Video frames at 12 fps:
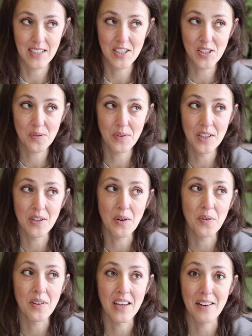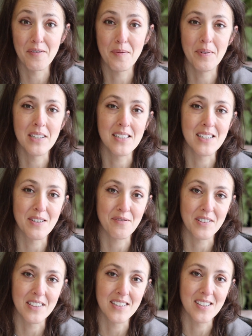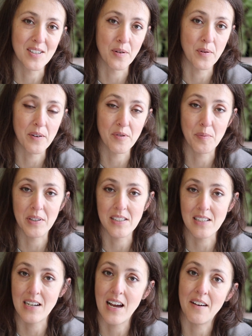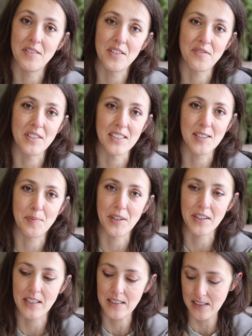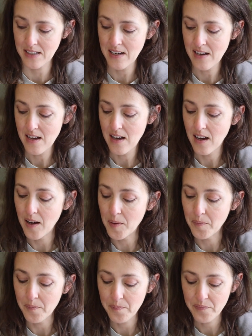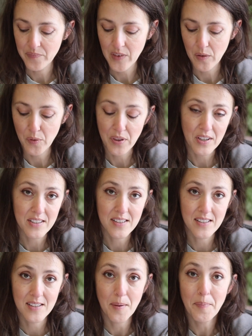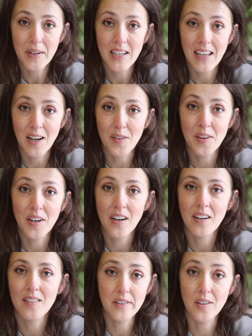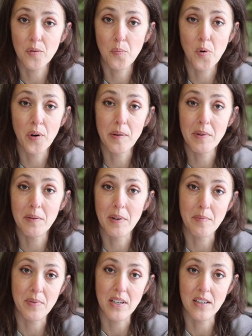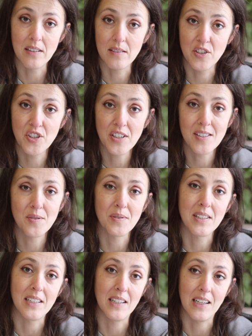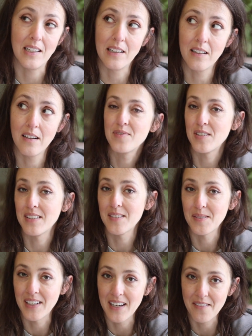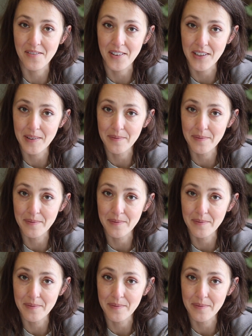I just want to note that everybody's different, so everybody's going to have a different experience. Um, with this somebody out there the appointment might be just what they need so that's what i got for